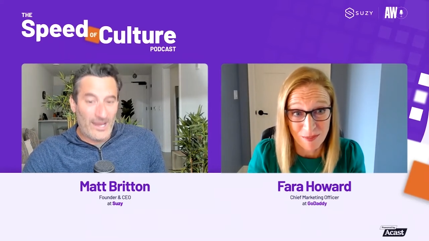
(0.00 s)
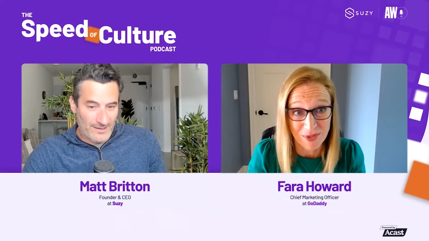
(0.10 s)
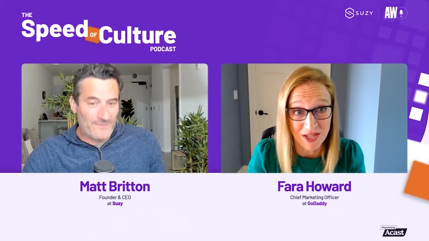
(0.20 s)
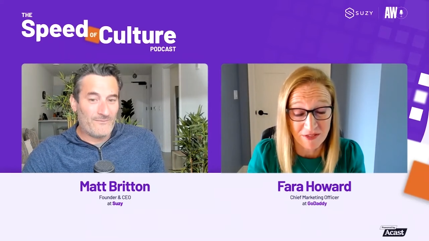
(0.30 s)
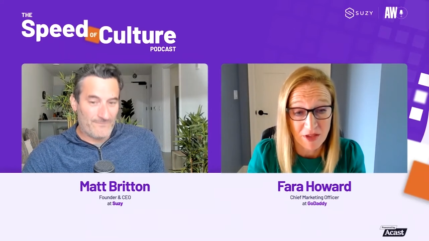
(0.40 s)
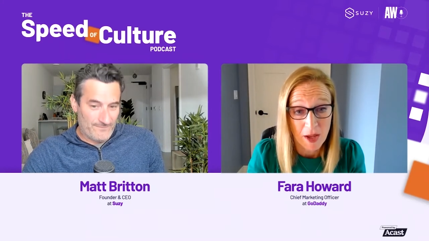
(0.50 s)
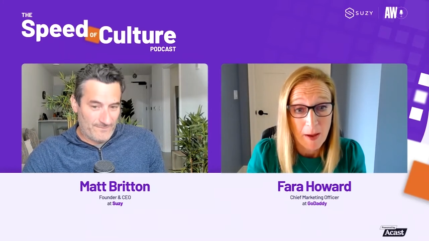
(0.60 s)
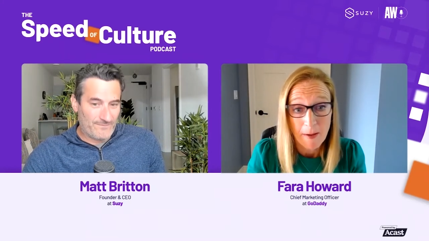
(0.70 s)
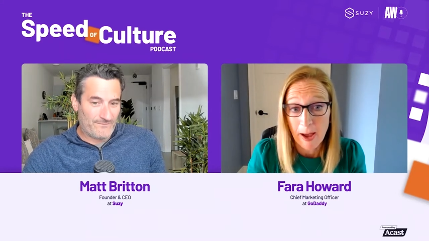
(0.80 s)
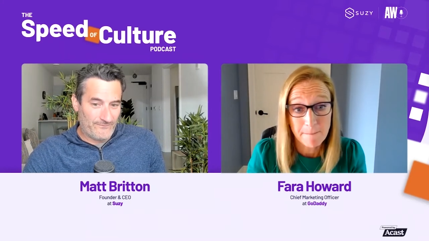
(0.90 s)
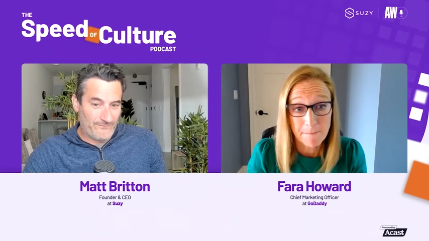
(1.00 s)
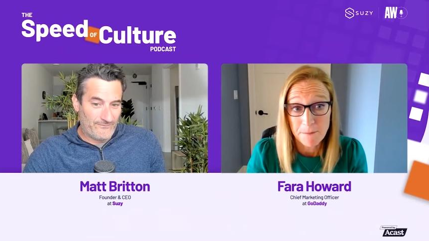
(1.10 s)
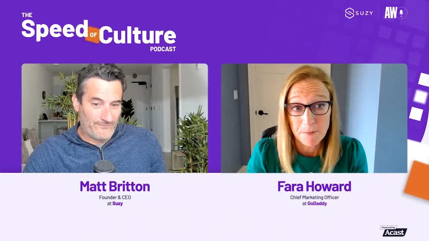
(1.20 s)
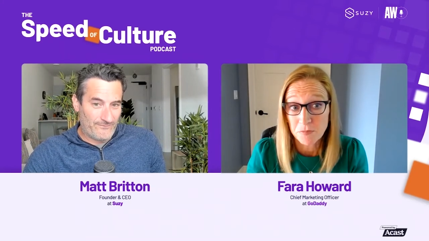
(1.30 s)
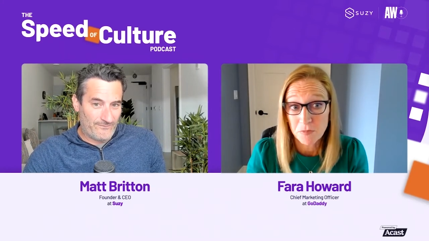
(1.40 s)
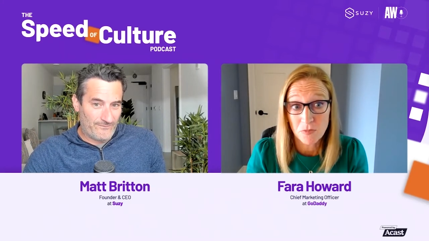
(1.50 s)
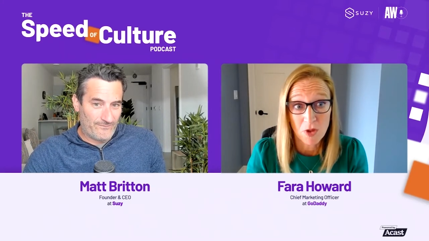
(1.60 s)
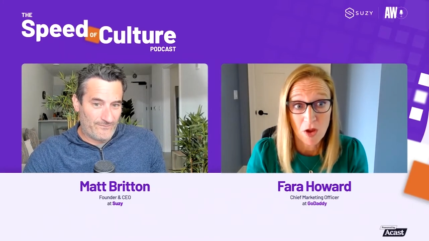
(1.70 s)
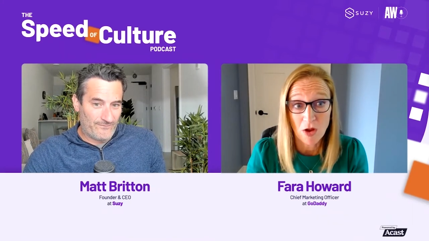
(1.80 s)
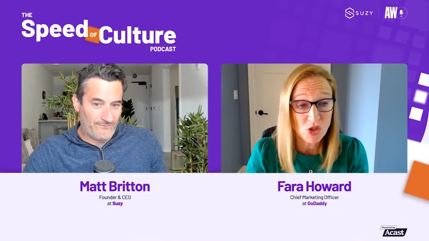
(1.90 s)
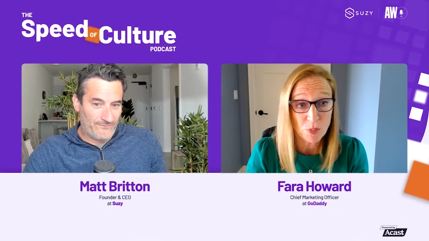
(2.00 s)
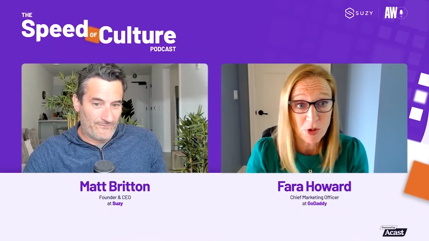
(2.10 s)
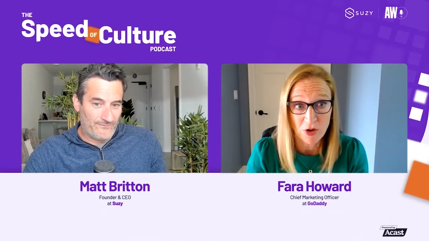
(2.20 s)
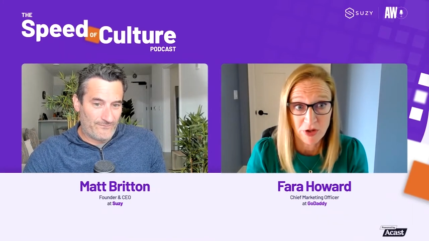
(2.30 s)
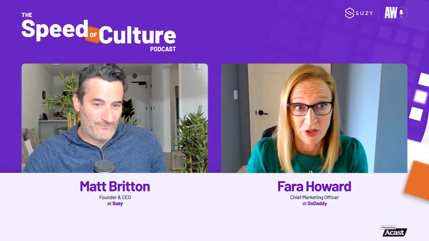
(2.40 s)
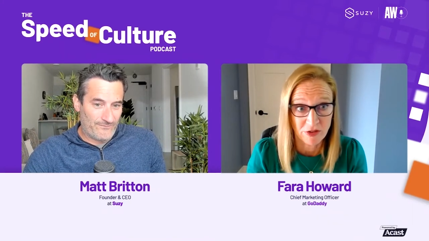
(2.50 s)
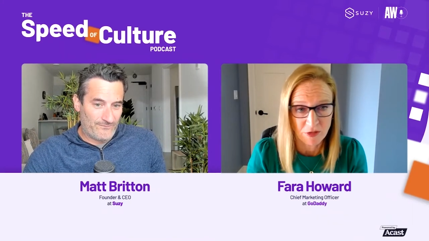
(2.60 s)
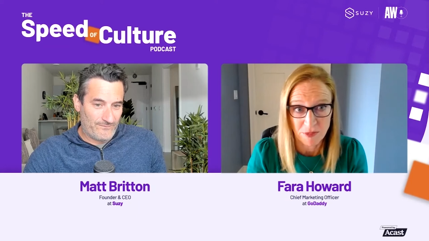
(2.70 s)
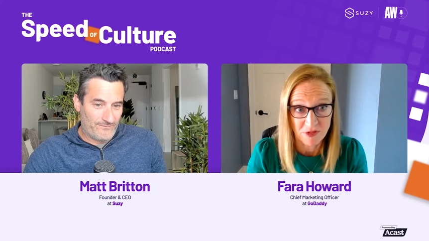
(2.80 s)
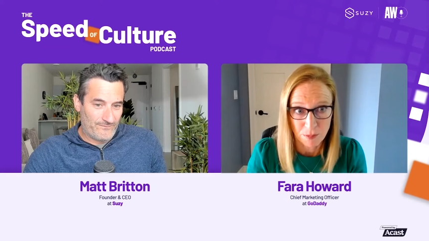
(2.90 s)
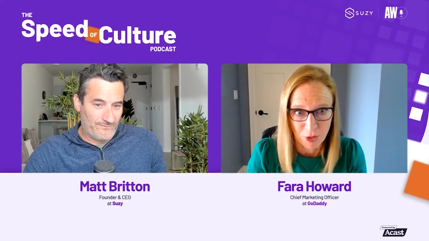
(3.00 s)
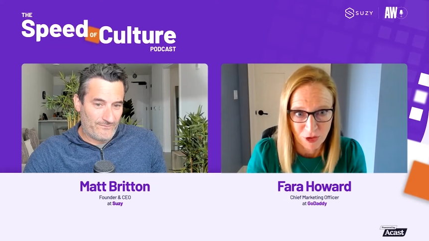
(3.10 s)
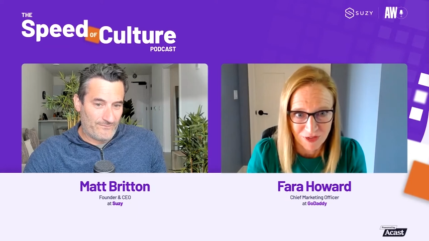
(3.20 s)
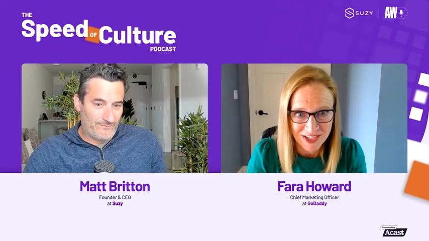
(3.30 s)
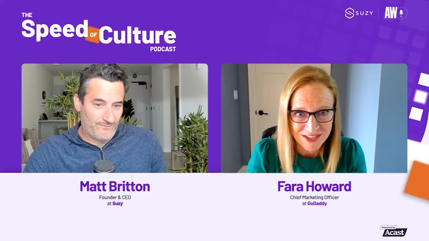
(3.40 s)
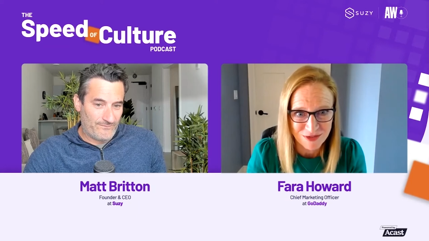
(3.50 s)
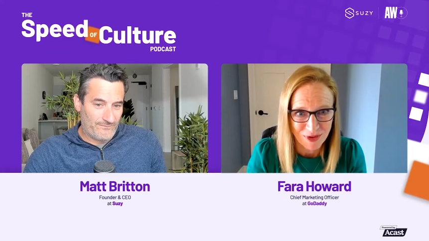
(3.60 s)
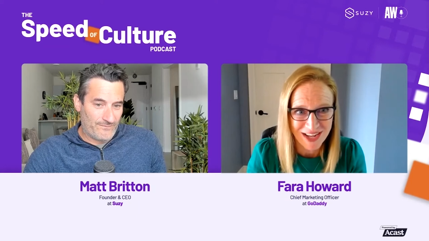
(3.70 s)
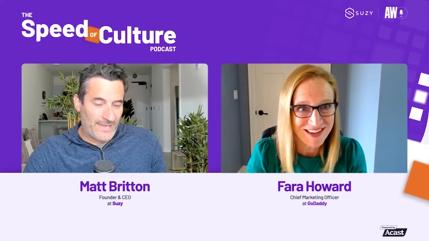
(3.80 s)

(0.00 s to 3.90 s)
Speaker 1: right. Because um, entrepreneurialism isn't perfect, right?